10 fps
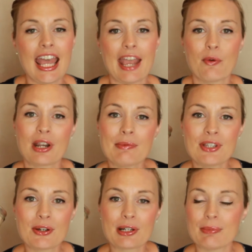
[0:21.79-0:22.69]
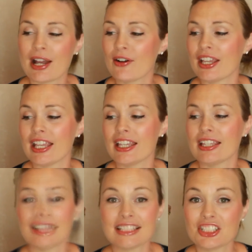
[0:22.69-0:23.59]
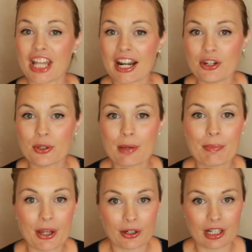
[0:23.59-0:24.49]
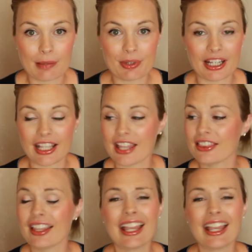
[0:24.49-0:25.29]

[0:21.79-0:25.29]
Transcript: And what I'm talking about is the Chattanooga Butter Company.